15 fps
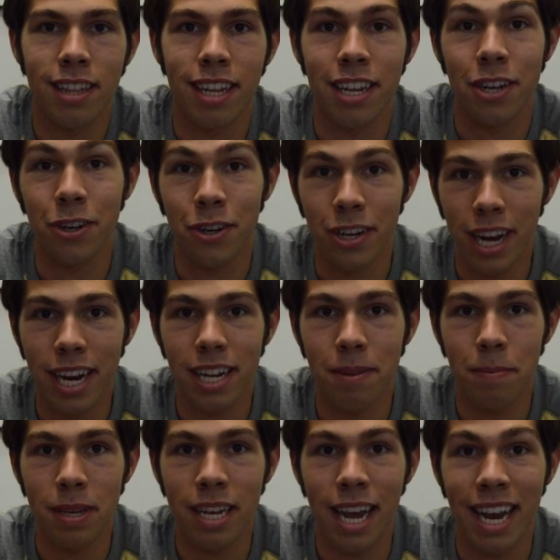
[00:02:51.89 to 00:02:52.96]
that he created
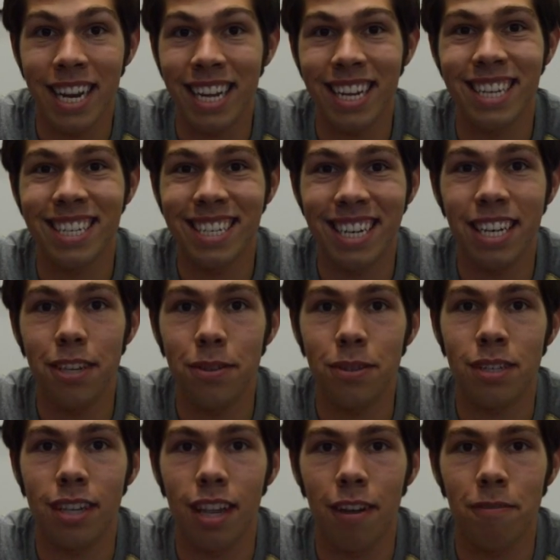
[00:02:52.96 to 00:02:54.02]
me and he continues
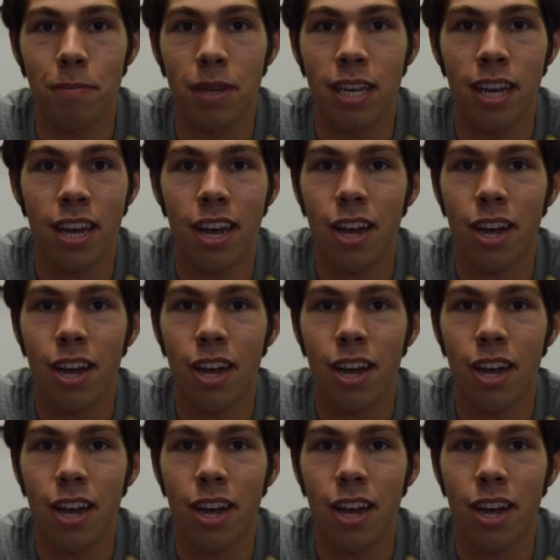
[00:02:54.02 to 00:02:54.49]
to love me